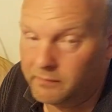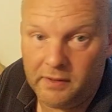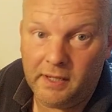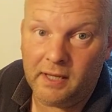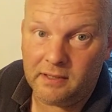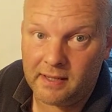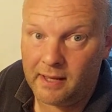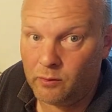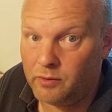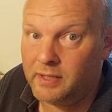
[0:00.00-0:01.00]
the next day
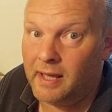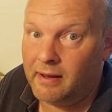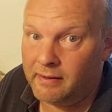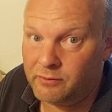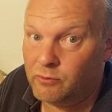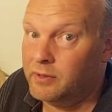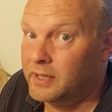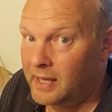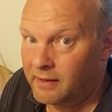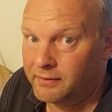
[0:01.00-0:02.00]
or the day after or the
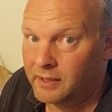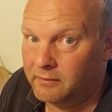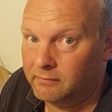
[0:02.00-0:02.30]
day after.